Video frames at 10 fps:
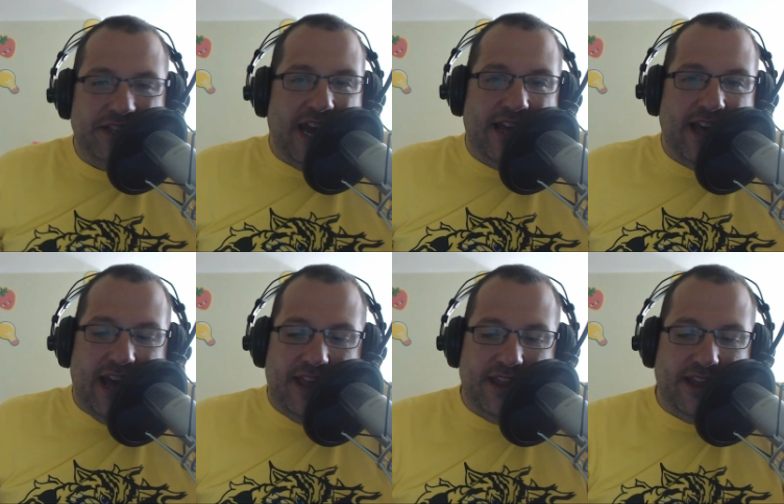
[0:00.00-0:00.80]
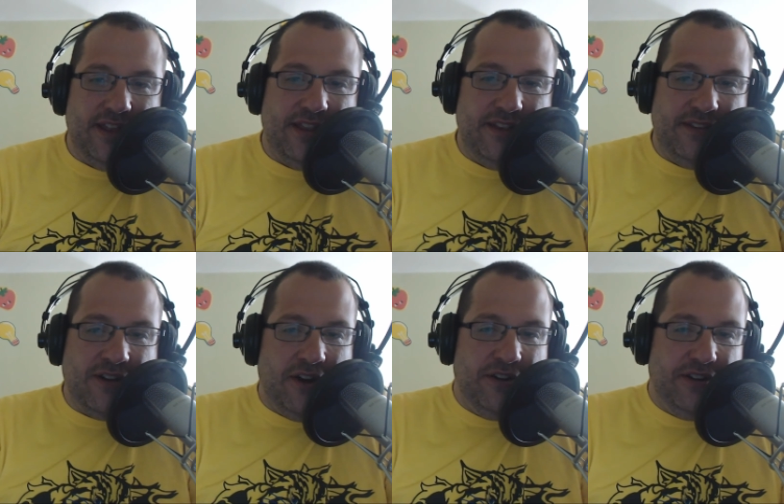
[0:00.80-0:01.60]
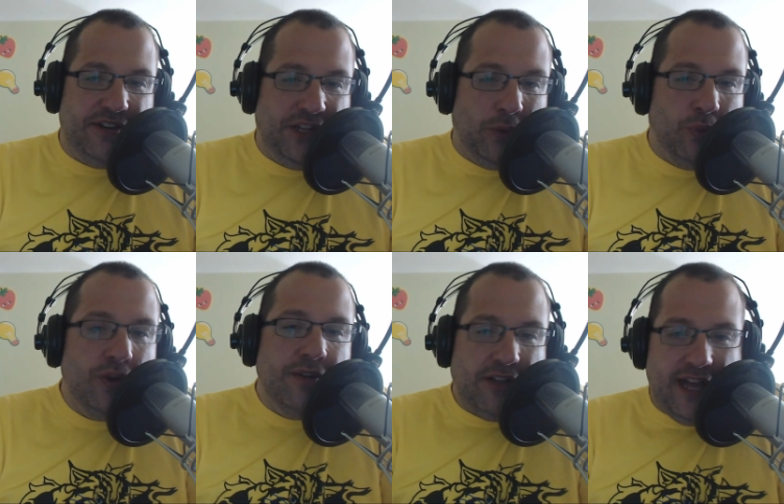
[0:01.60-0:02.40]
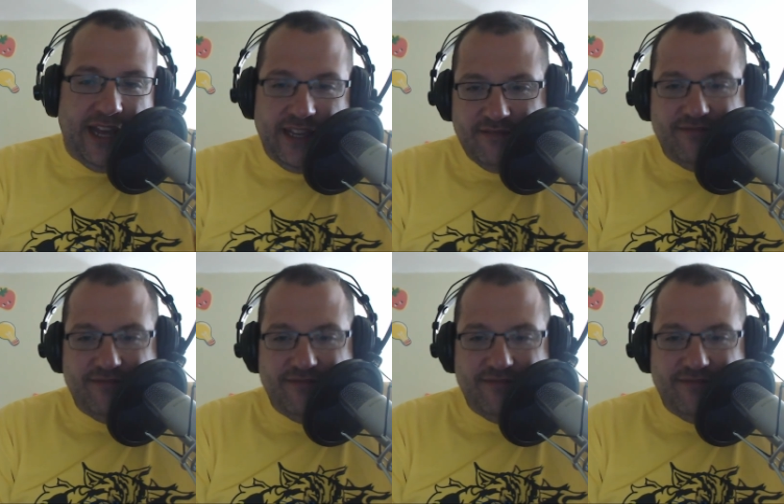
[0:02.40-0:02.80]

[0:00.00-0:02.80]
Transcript: I I think that this card you wouldn't play